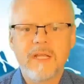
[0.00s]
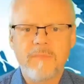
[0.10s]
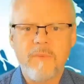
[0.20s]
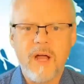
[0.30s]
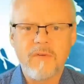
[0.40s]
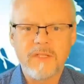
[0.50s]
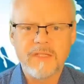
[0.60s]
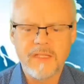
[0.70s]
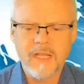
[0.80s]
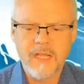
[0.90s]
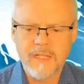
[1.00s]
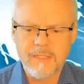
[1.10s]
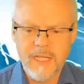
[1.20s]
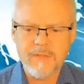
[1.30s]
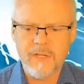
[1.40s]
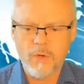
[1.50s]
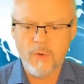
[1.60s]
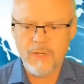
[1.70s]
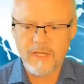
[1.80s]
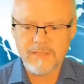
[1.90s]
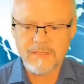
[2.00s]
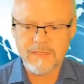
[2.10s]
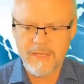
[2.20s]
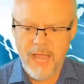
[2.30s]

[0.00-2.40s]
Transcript: Epirus, Dedrone Holdings,